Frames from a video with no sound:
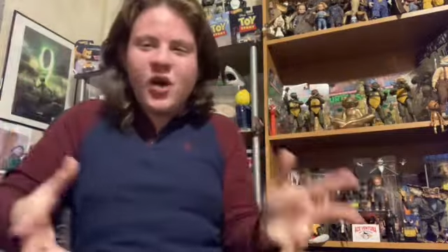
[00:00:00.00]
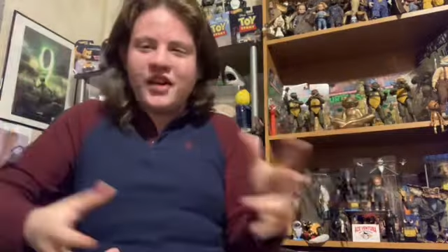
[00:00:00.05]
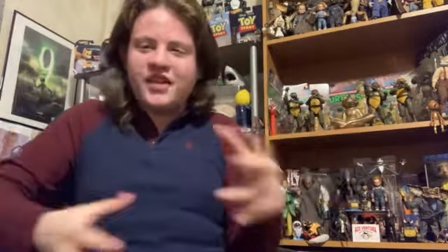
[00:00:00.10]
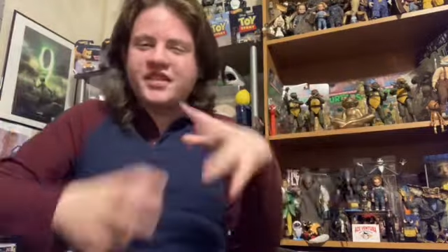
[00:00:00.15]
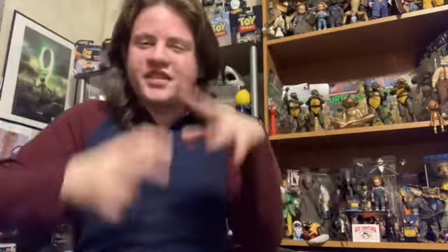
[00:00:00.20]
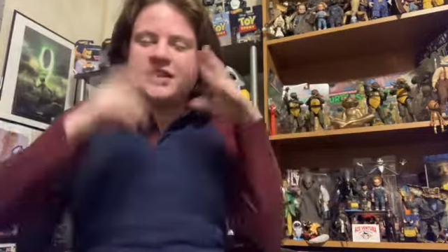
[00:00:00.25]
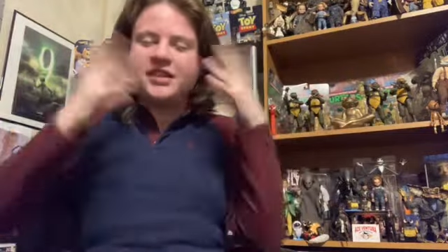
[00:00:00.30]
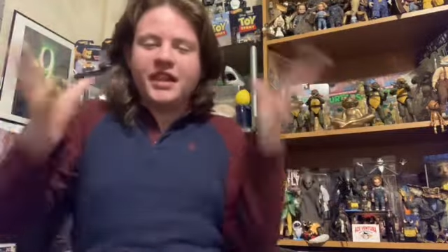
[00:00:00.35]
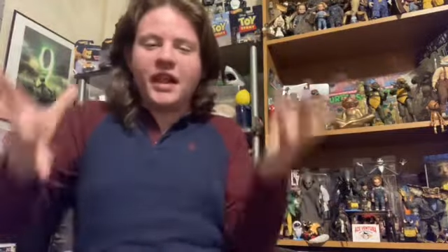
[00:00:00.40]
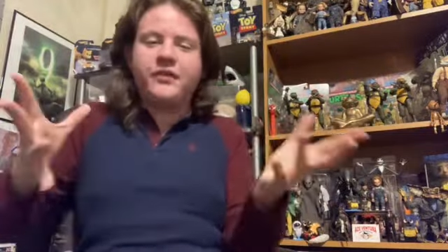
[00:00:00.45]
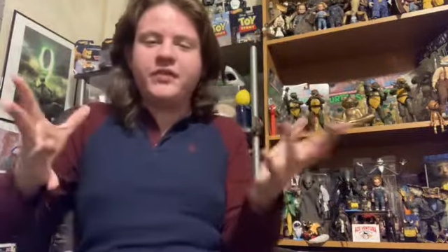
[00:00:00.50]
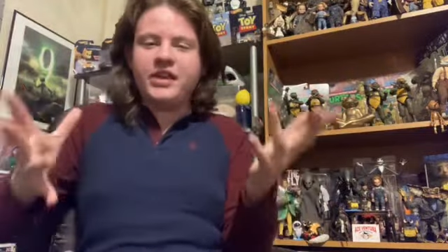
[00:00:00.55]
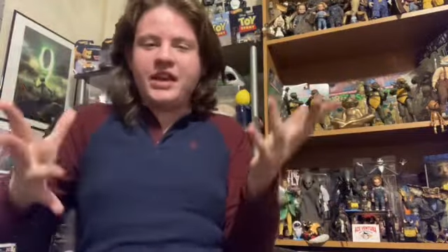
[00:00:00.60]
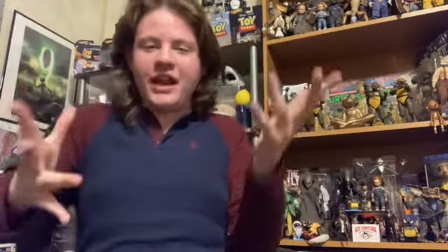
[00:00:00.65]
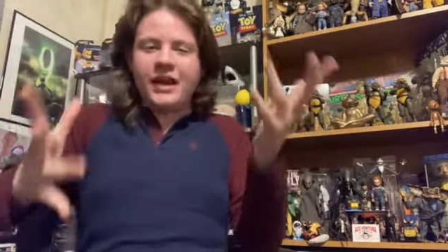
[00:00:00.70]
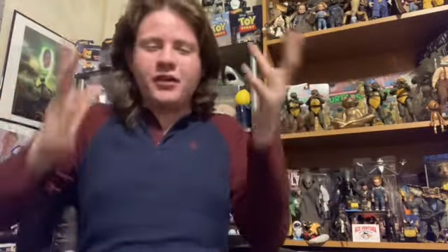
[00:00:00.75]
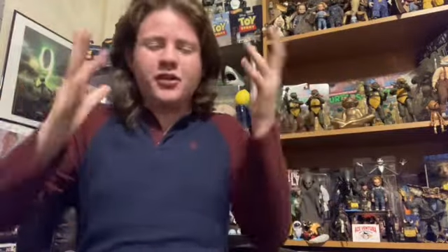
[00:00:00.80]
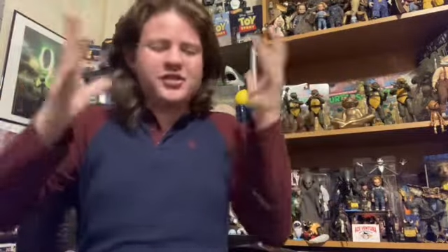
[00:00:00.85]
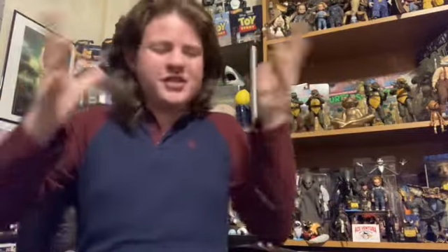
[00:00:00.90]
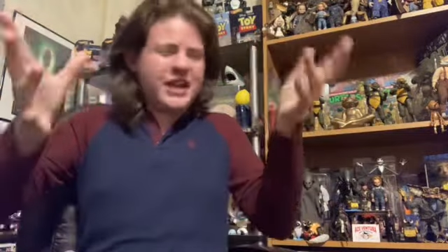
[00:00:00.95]
I just loved it.
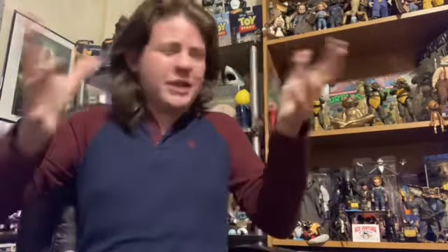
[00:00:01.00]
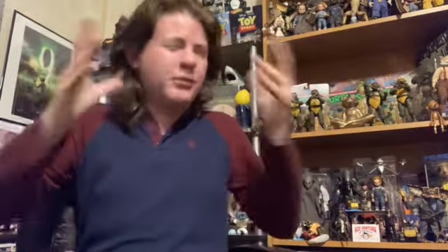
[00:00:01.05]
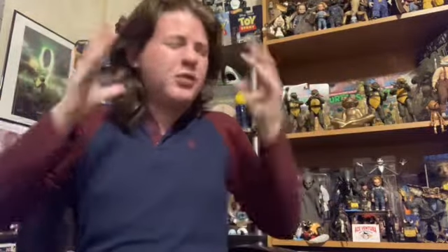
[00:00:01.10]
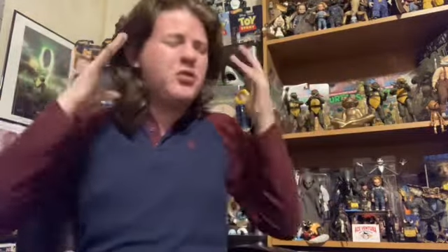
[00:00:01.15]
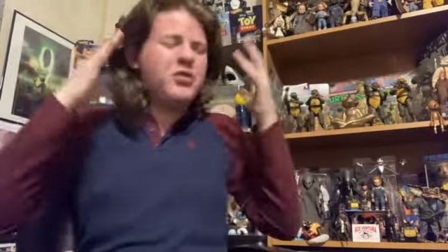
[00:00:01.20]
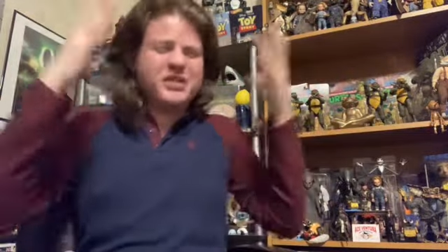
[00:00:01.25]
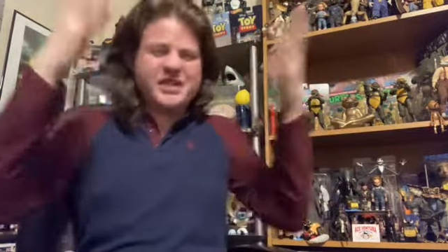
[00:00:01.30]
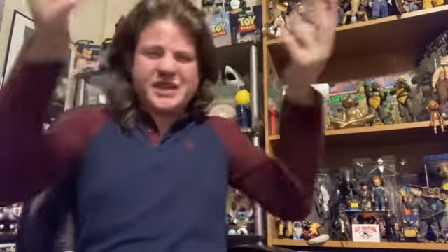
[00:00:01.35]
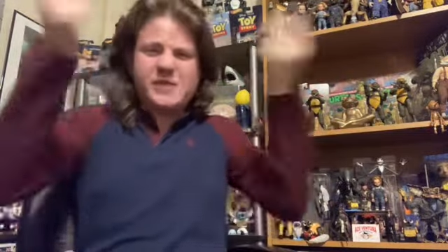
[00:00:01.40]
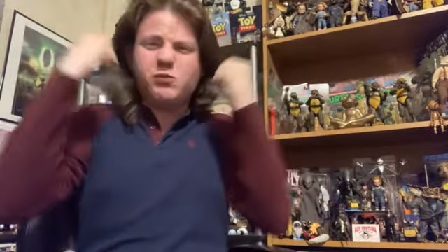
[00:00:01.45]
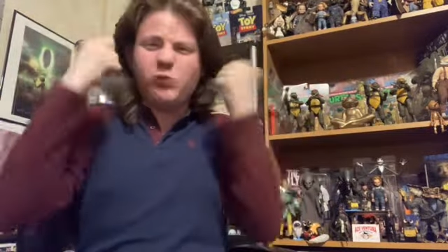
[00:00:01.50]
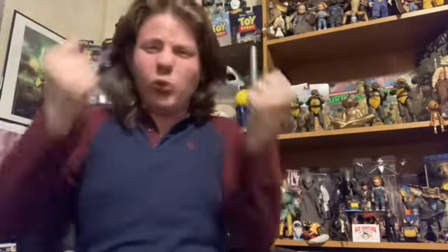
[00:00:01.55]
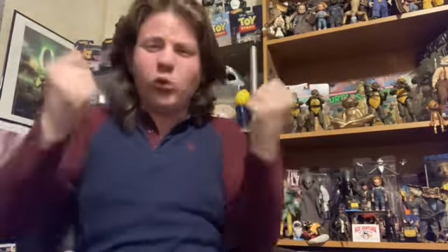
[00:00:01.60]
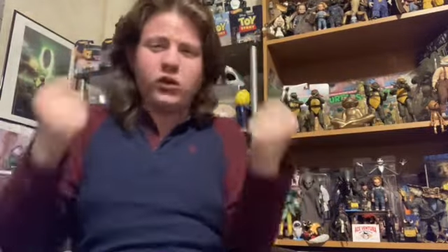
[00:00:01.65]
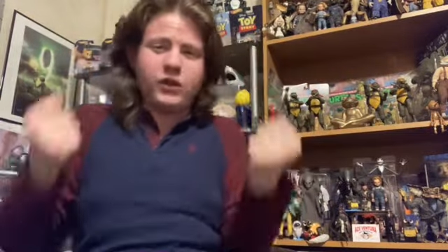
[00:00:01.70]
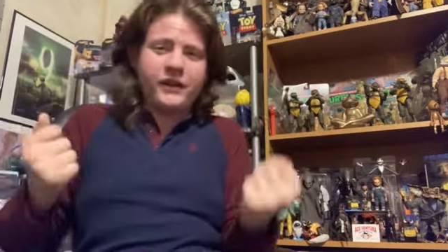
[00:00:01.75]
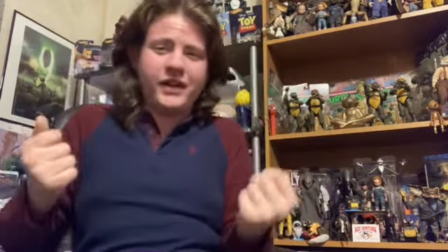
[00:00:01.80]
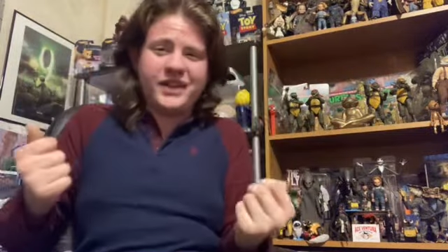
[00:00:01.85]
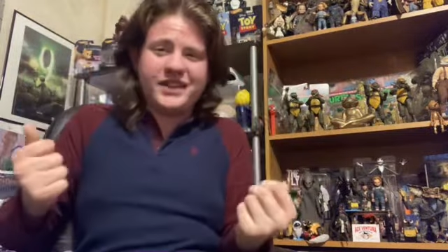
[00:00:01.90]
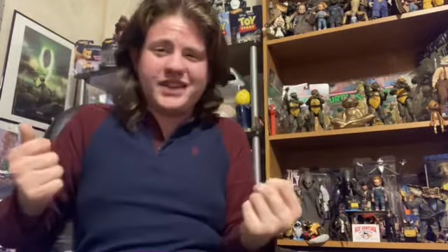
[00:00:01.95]
And honestly, I really want to see more
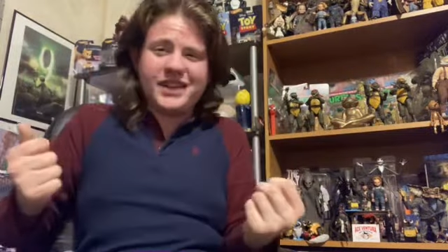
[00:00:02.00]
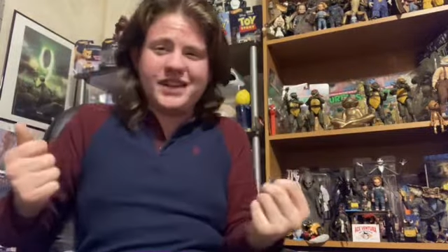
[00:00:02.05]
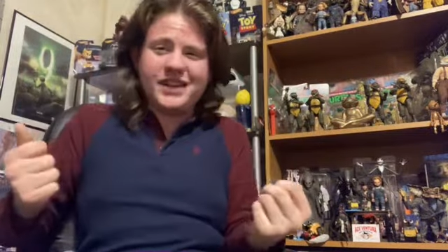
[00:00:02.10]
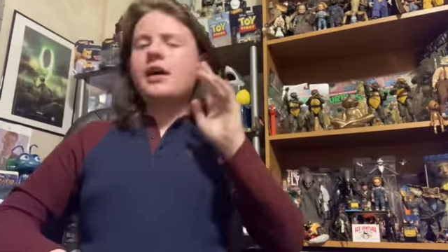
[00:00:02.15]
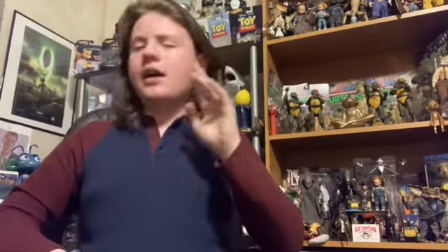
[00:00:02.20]
of it.